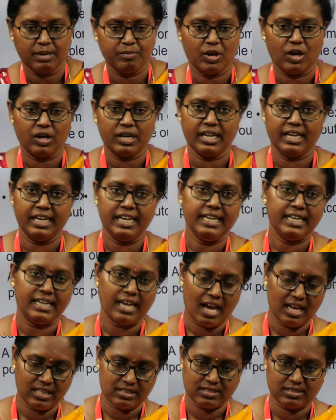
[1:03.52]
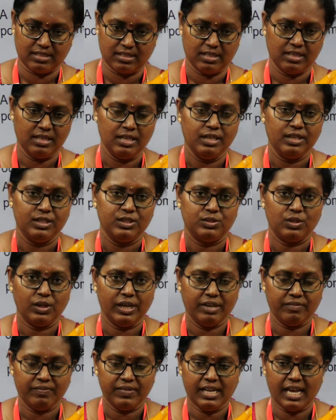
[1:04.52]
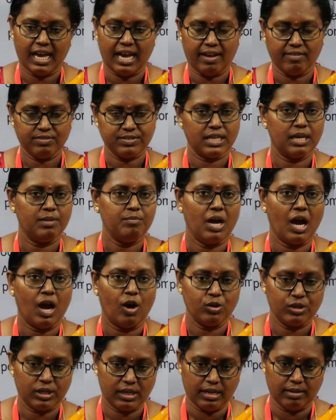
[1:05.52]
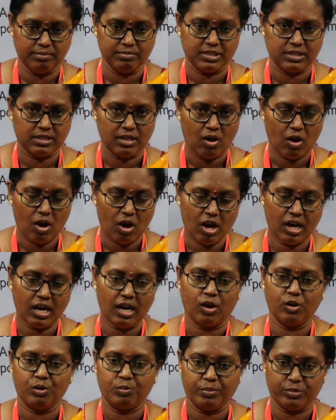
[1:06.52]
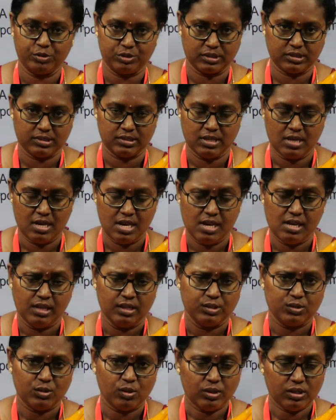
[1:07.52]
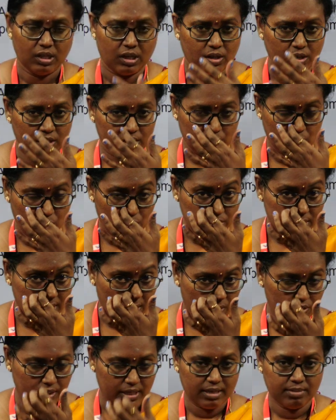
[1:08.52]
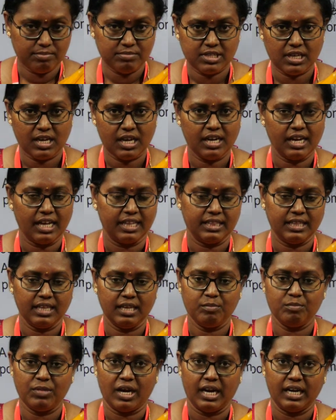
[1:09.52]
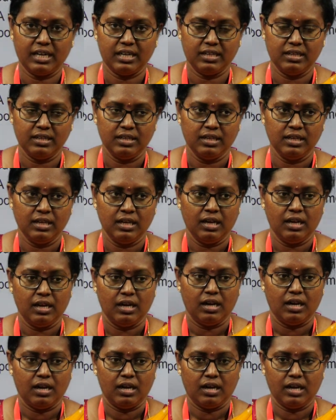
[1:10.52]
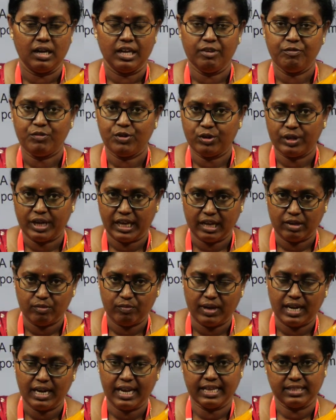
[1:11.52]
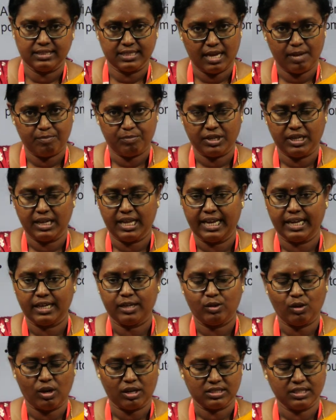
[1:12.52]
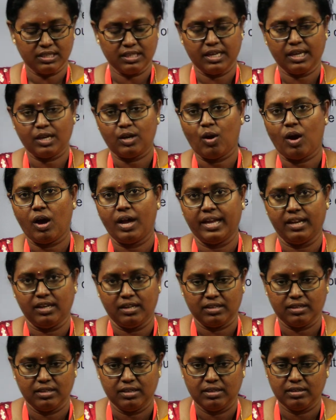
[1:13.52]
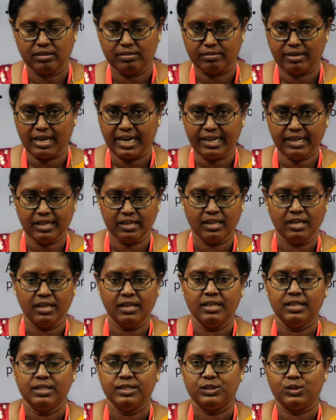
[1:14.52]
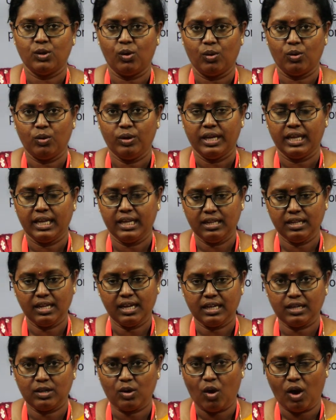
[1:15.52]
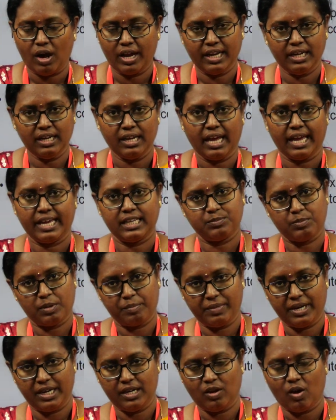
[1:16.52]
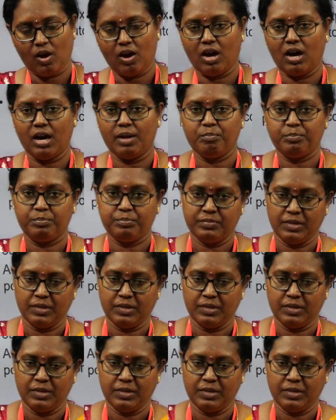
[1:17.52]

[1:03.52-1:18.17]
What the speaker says: about any task, so it will have some outcomes or outputs. So those outcomes are nothing but, if you take one example like tossing a coin, right? So in that coin experiment or